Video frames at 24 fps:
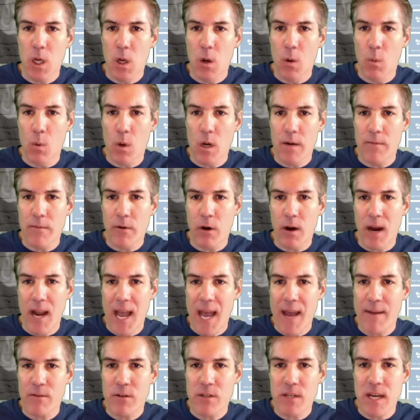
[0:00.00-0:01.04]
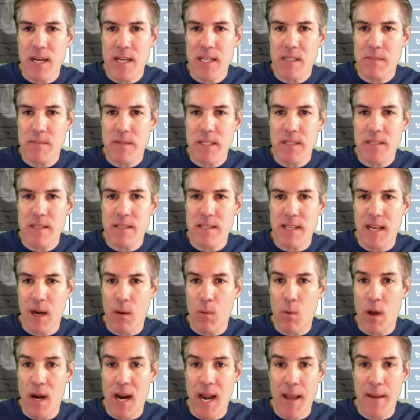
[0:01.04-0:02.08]
one of our advertisements and I
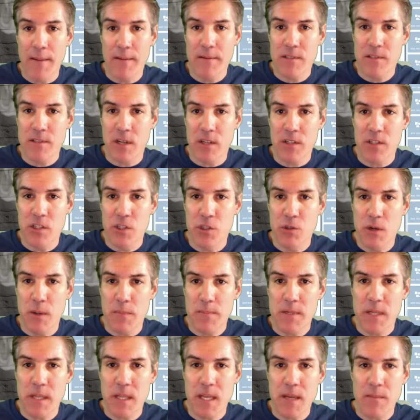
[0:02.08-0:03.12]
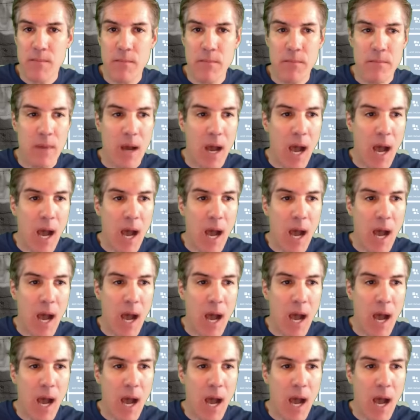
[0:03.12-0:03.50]
want to start to drip to them,